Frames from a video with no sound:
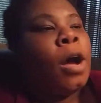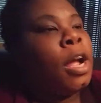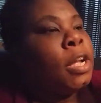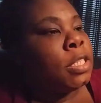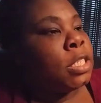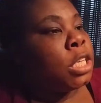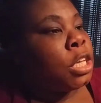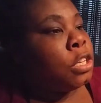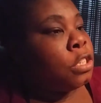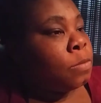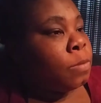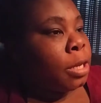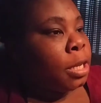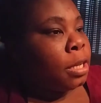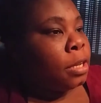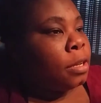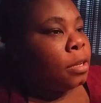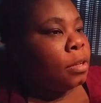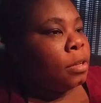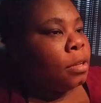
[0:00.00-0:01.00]
Um, excuse
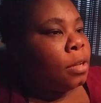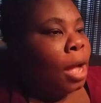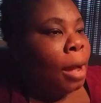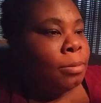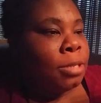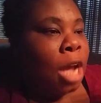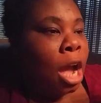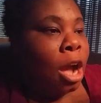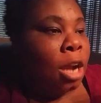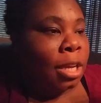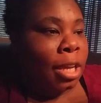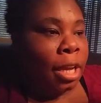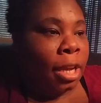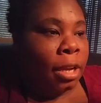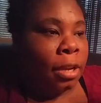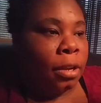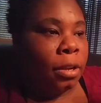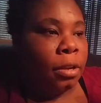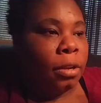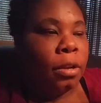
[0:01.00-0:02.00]
me. I'm
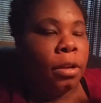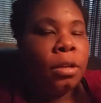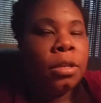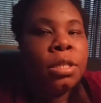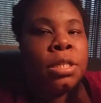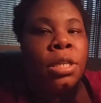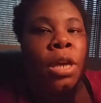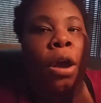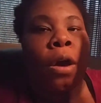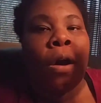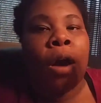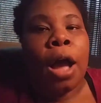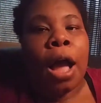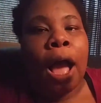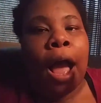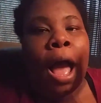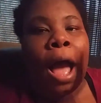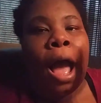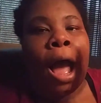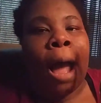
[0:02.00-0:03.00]
talking. So
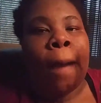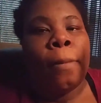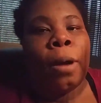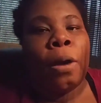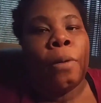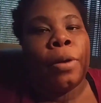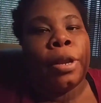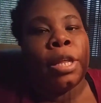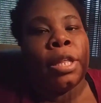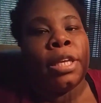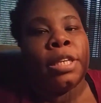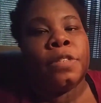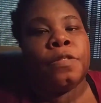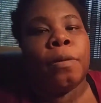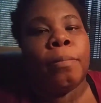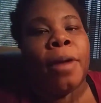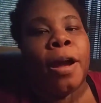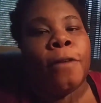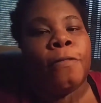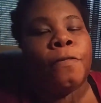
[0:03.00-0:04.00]
I bought one of these
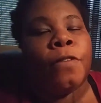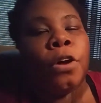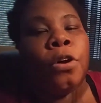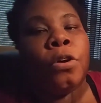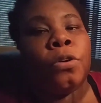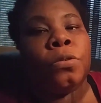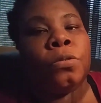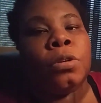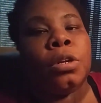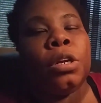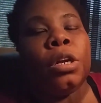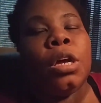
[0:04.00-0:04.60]
for my phone.